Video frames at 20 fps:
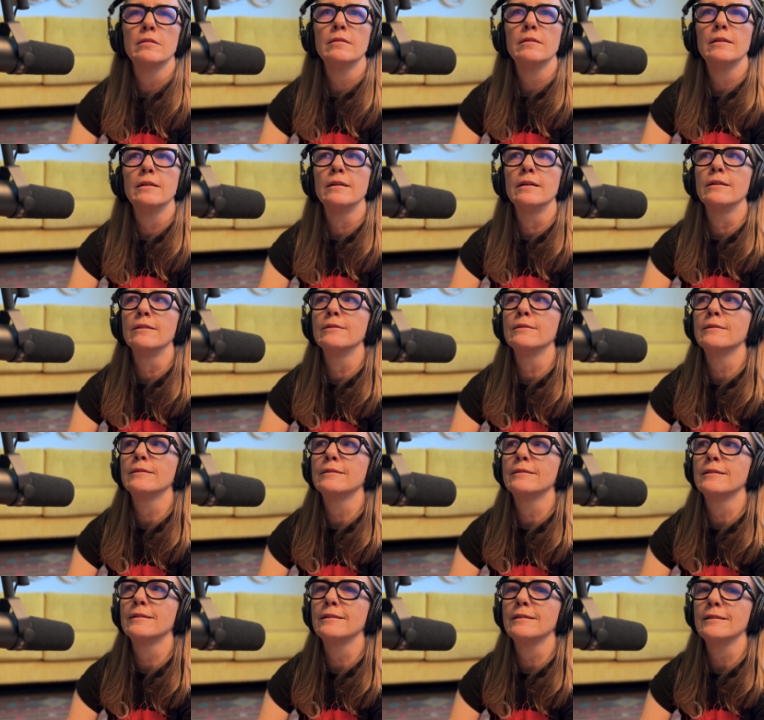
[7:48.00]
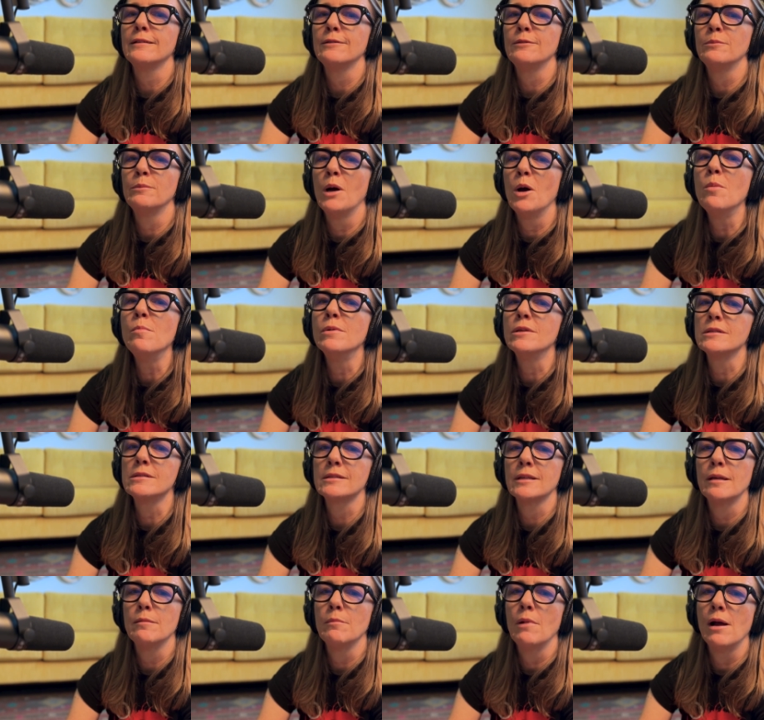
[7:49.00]
you know, the little moments
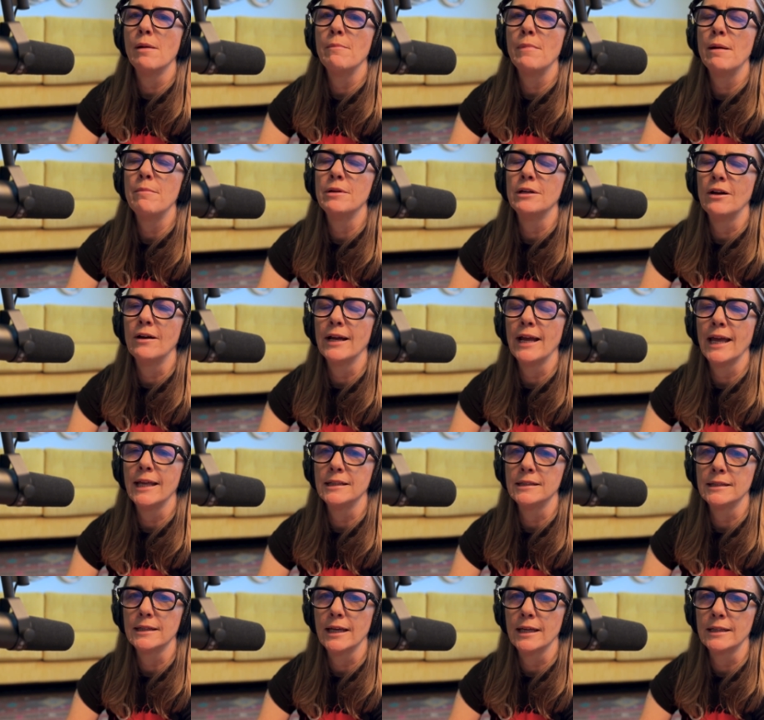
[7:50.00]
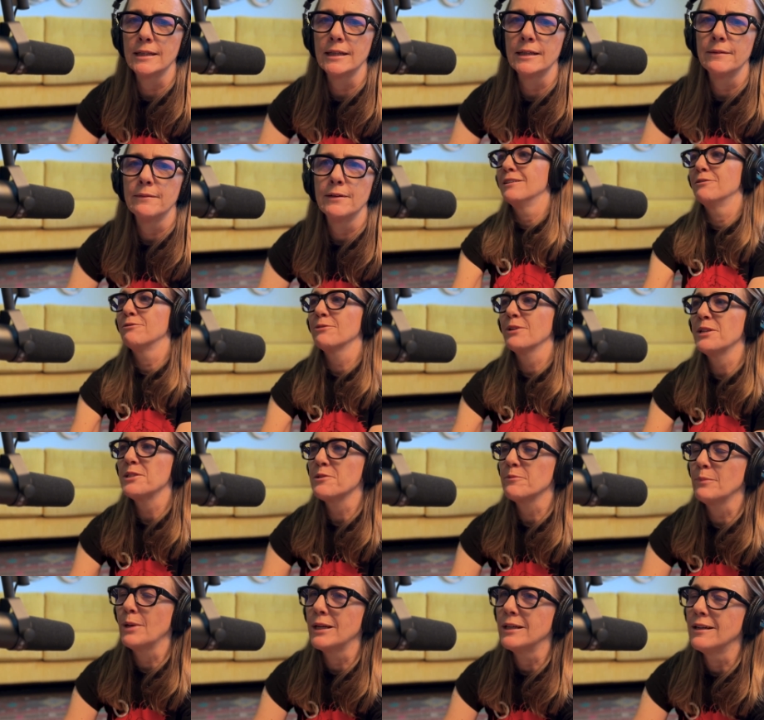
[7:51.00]
that my mum and I had together. Friends
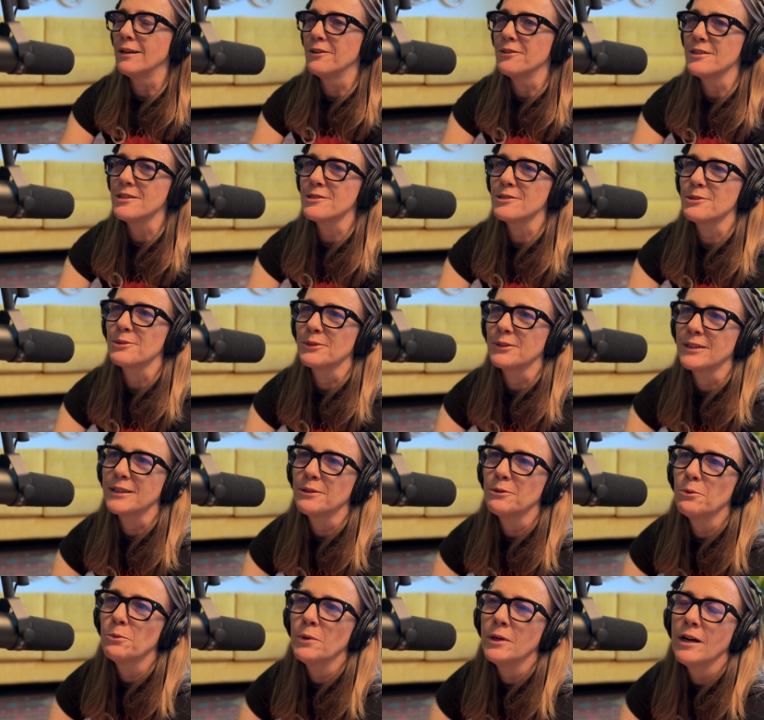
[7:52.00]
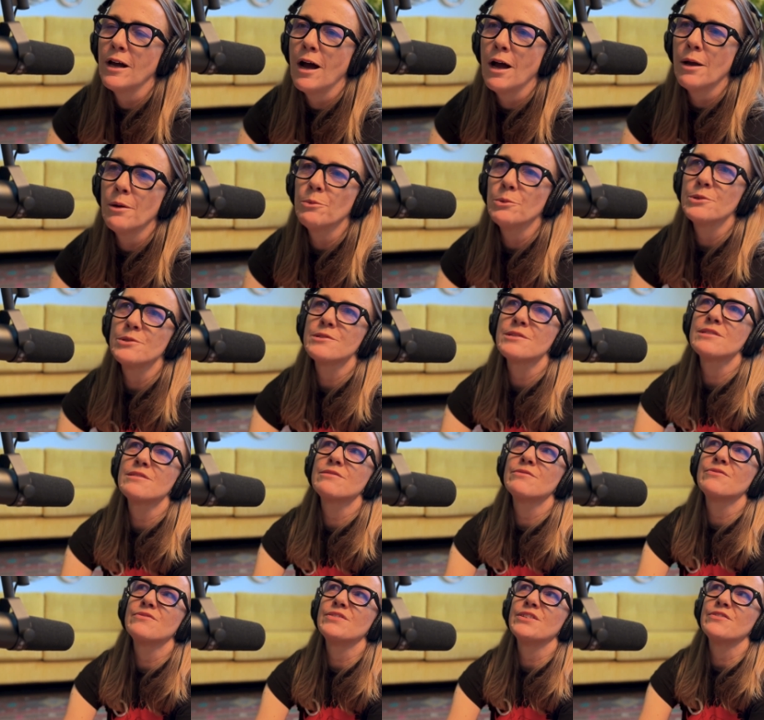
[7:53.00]
of mine know this story. When I was
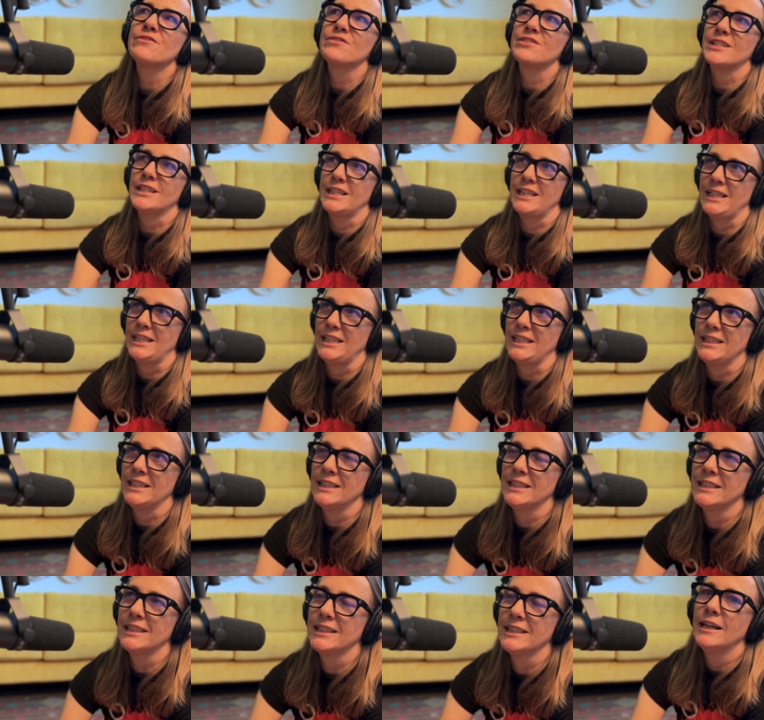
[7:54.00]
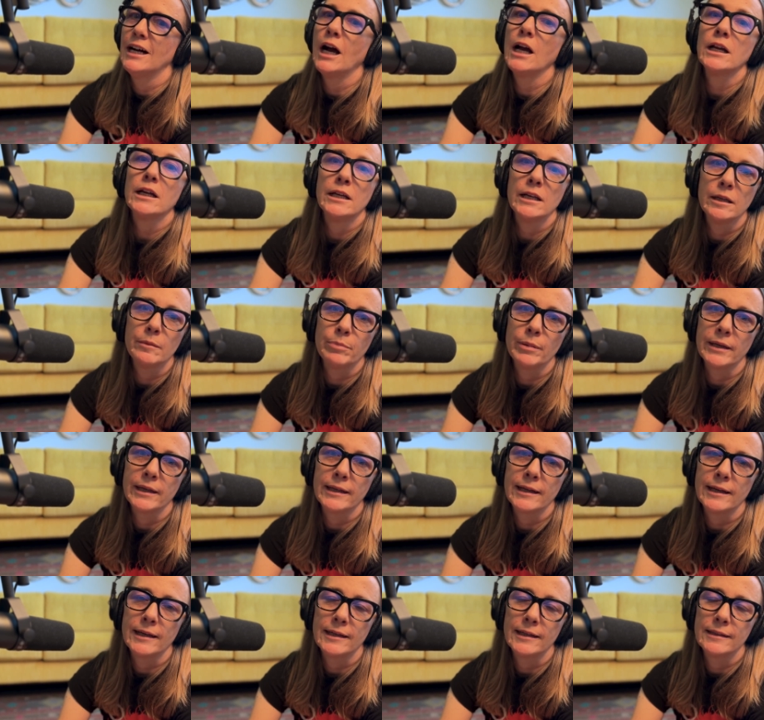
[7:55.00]
15, I got hit by a
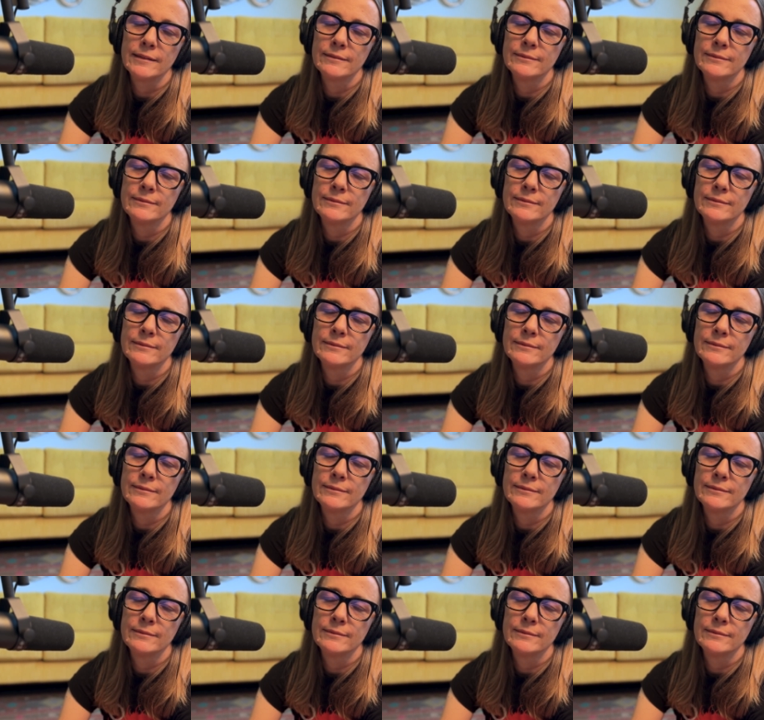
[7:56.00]
car.